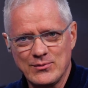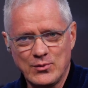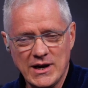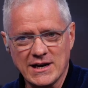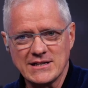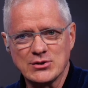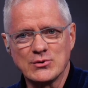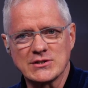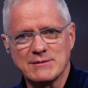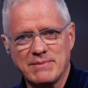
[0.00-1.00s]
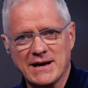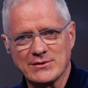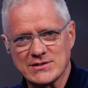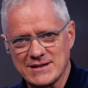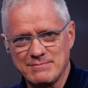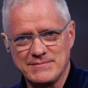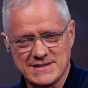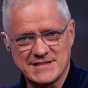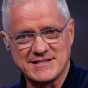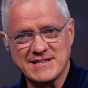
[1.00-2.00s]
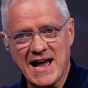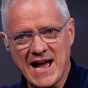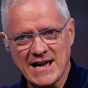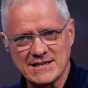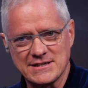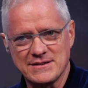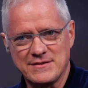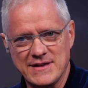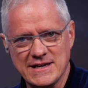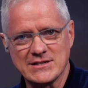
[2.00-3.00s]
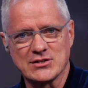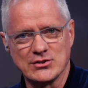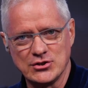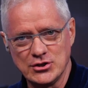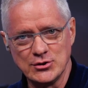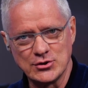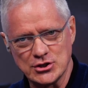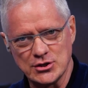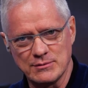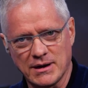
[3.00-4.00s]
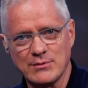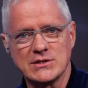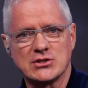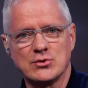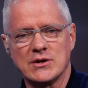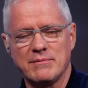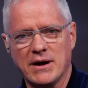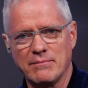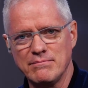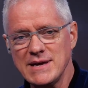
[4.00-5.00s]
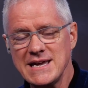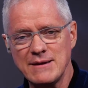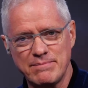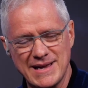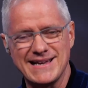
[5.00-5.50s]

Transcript: When I talked about sad things on YouTube, I was talking about me being